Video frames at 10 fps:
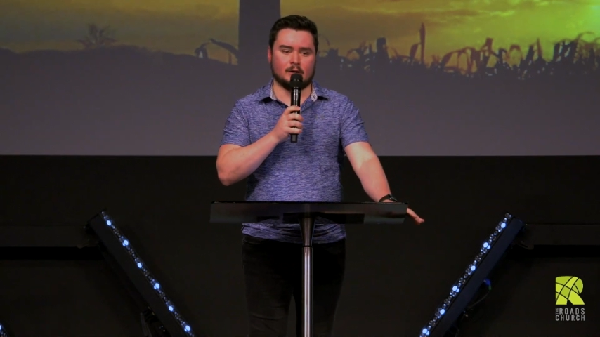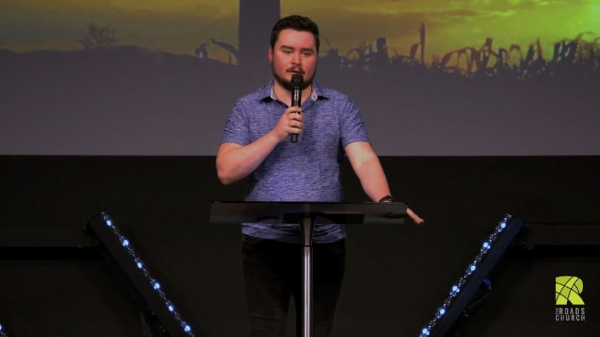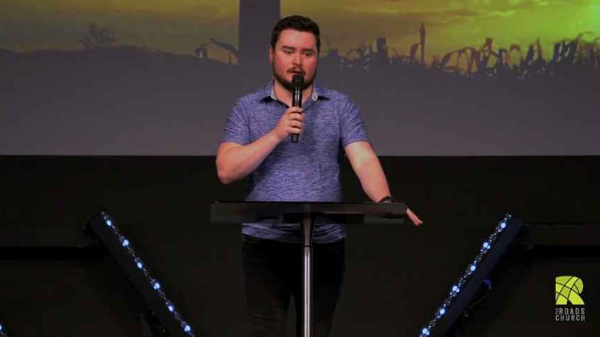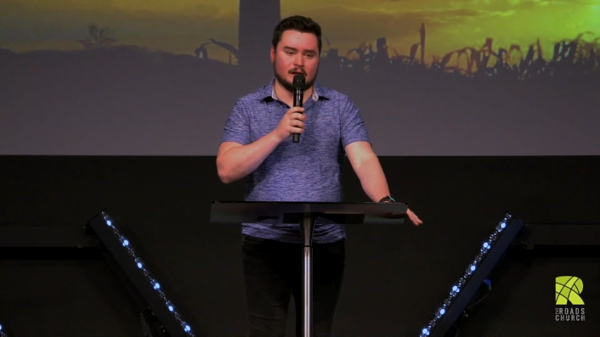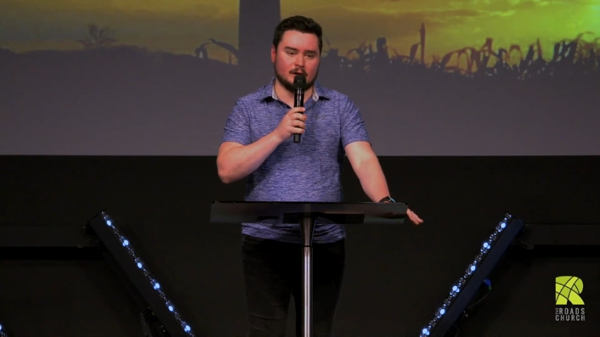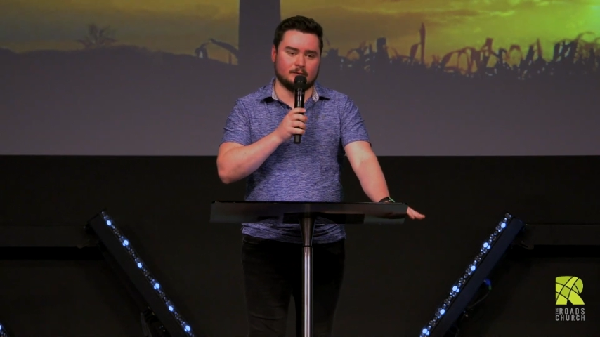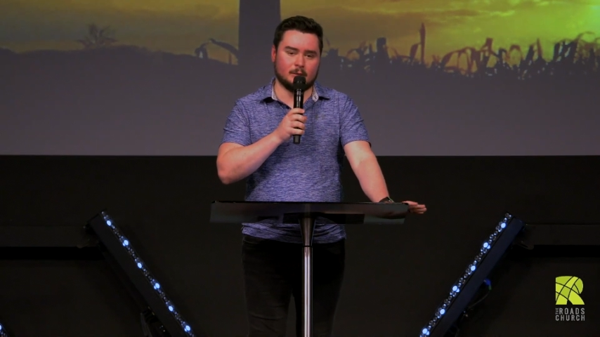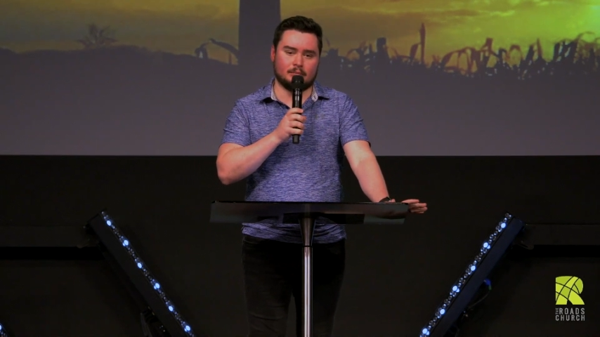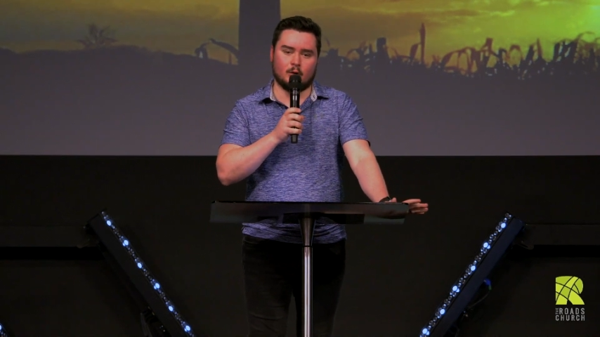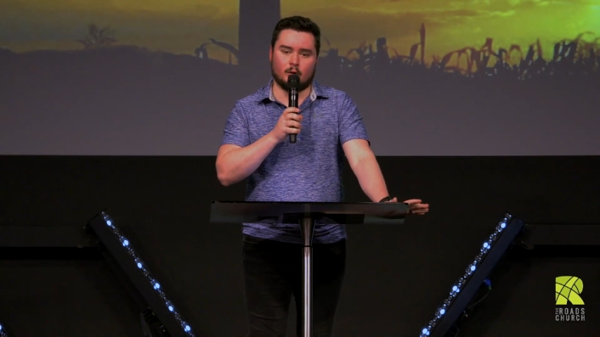in the gifted
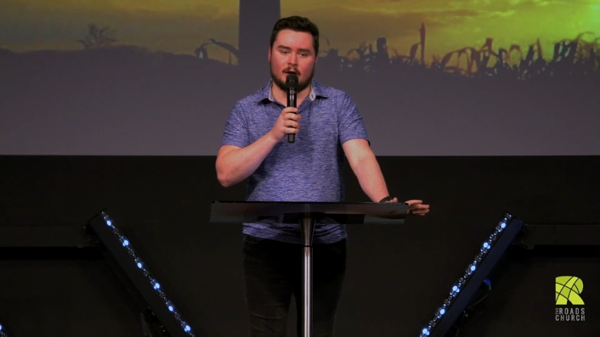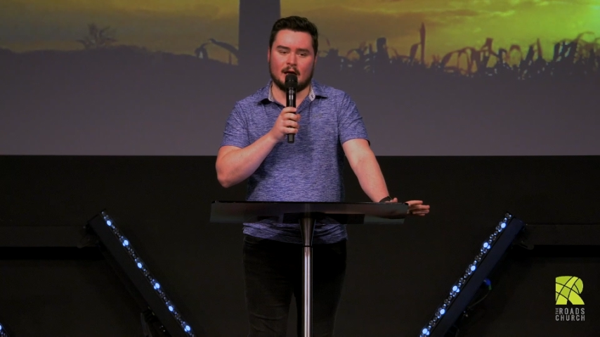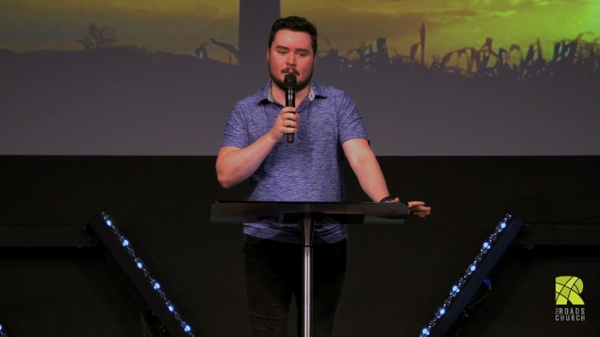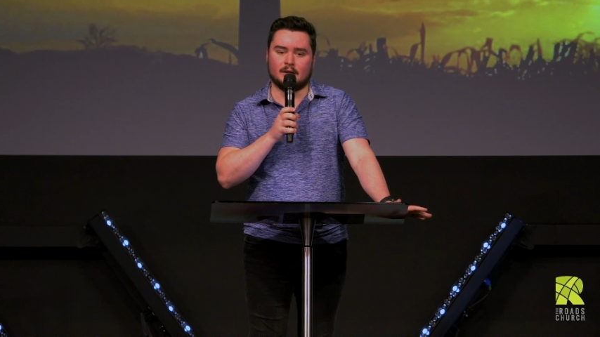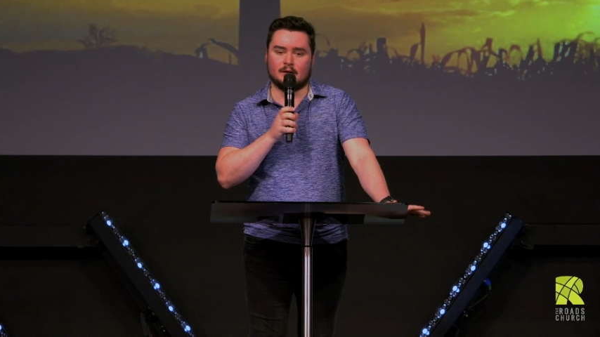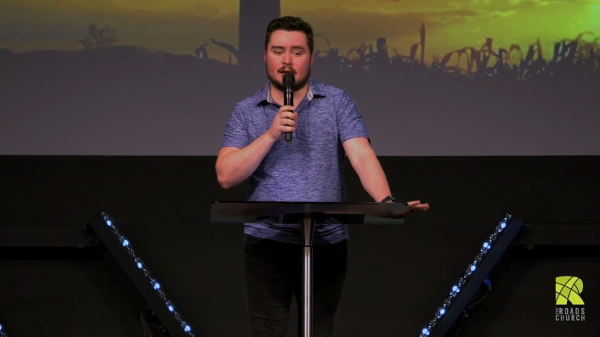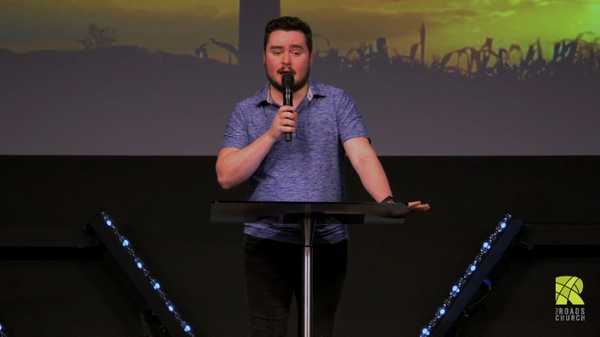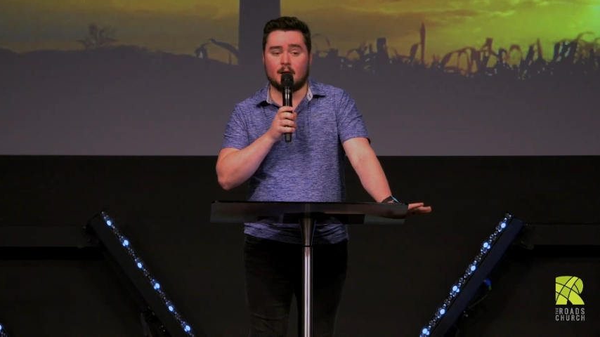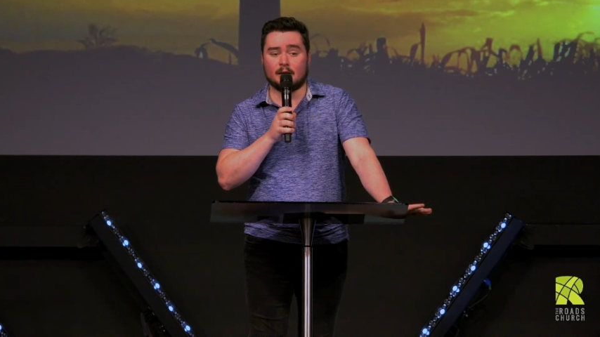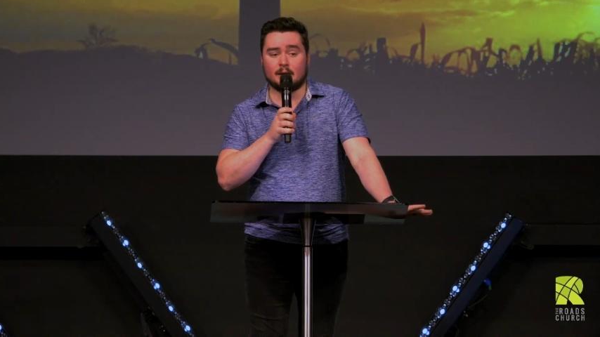program in the
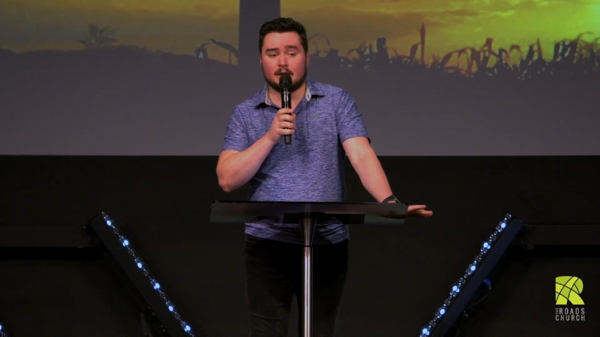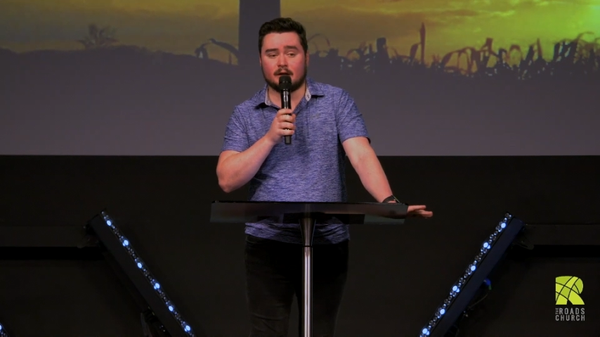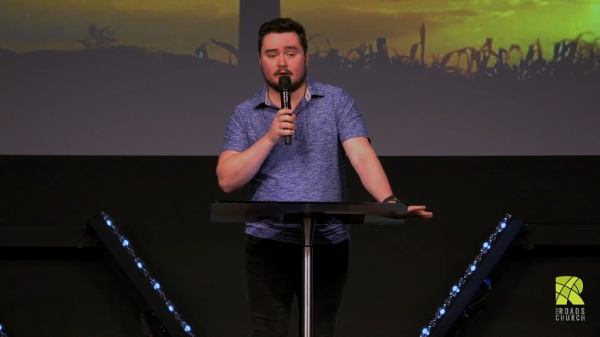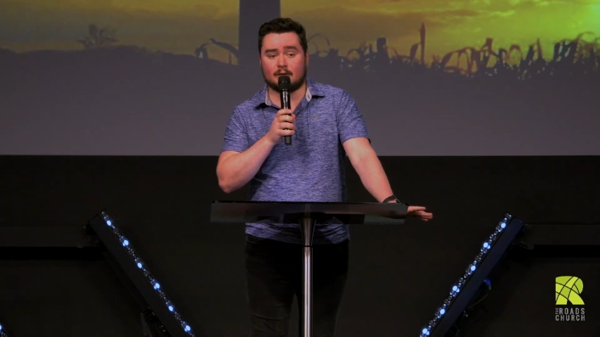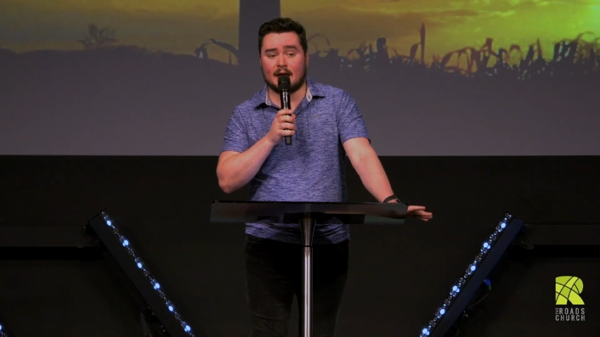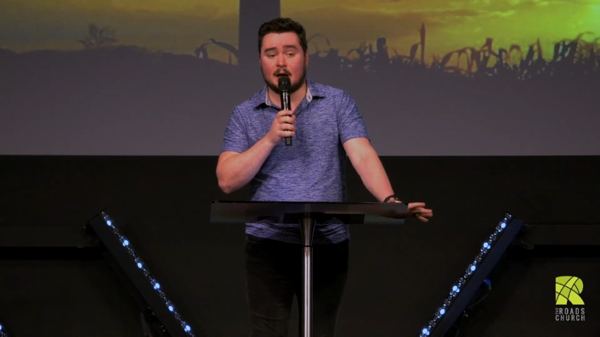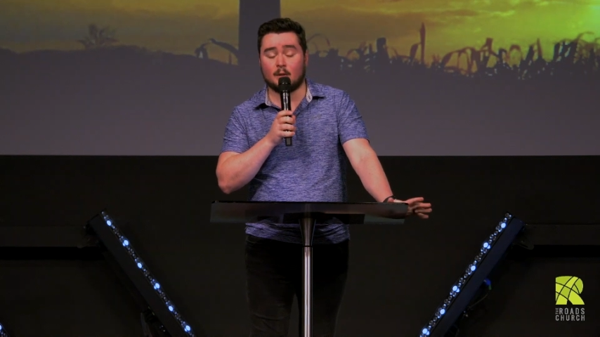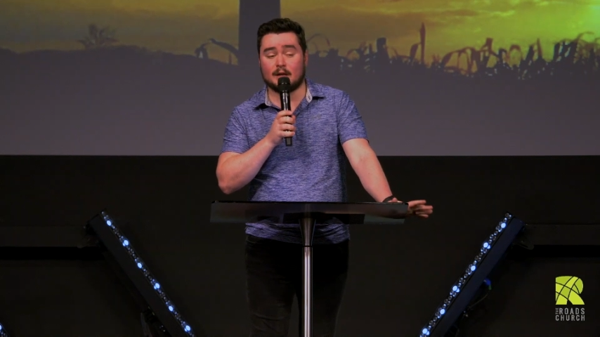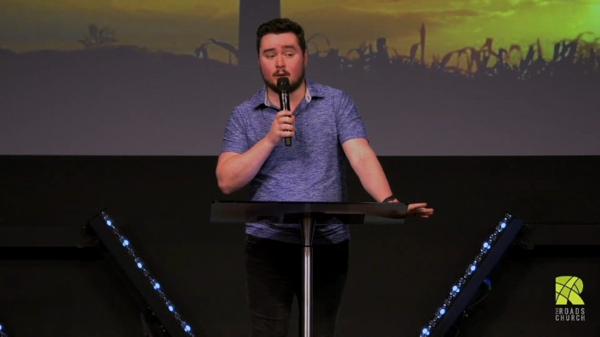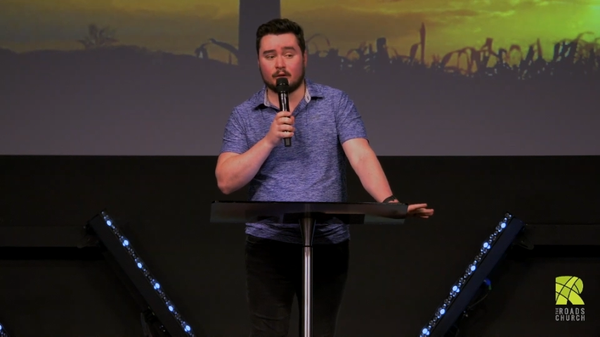county because of how
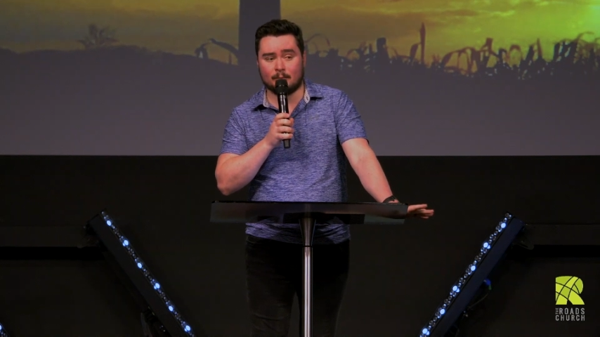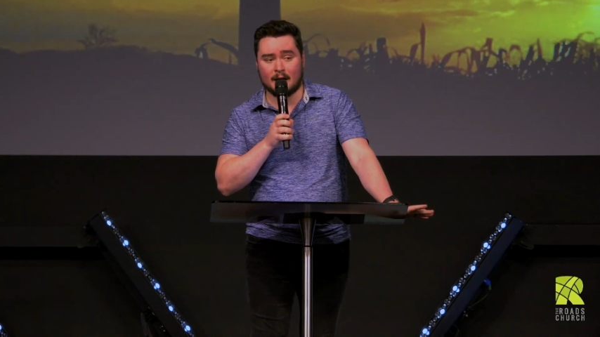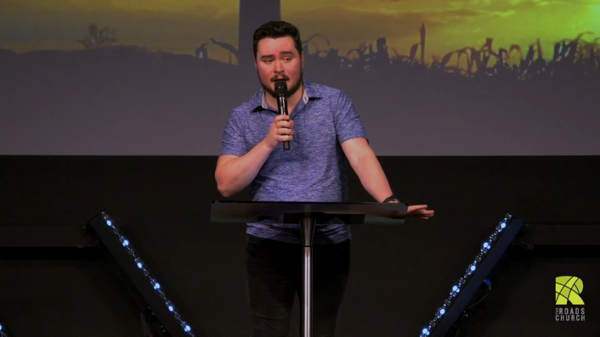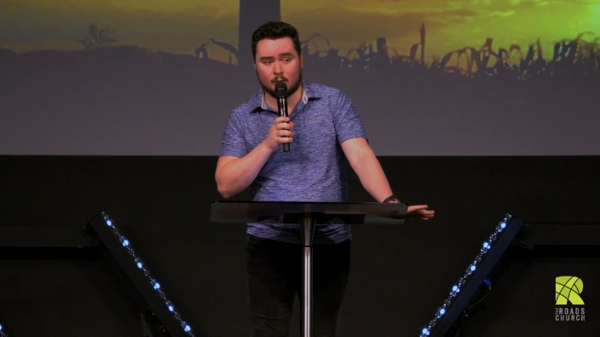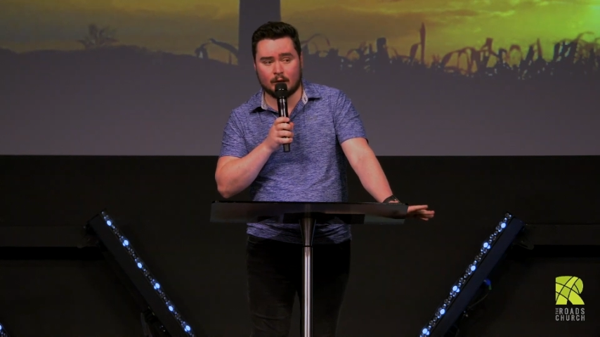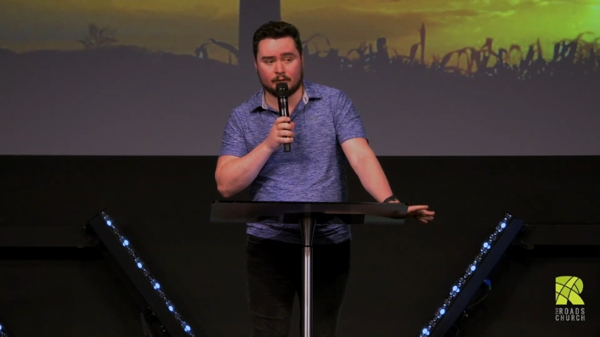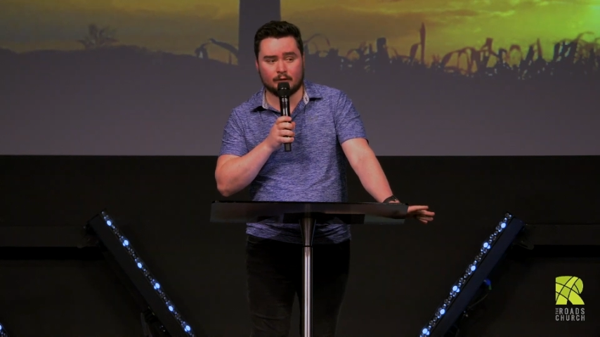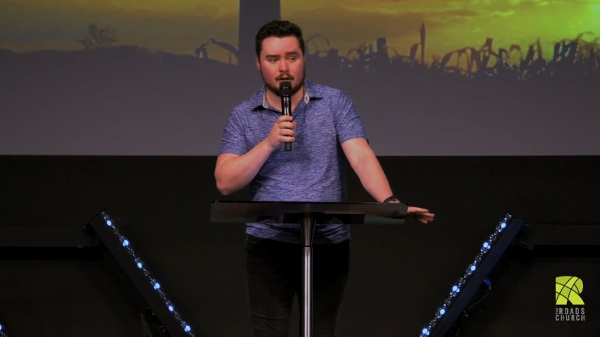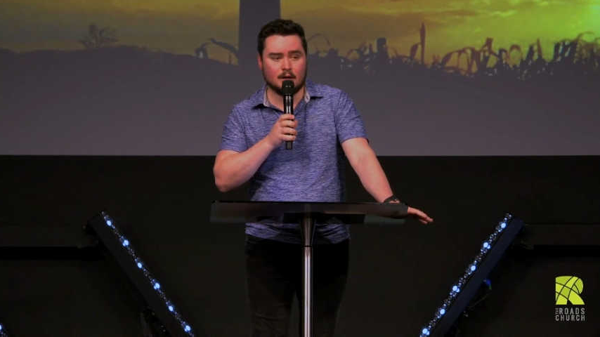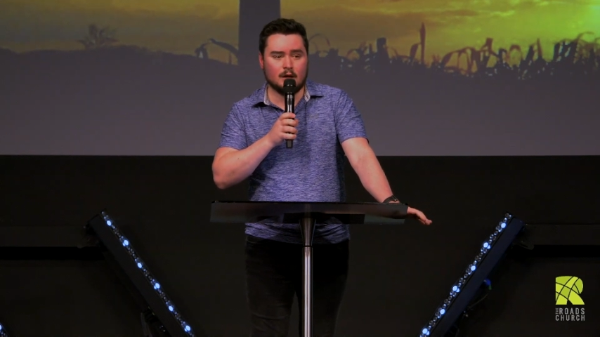healed his mind was,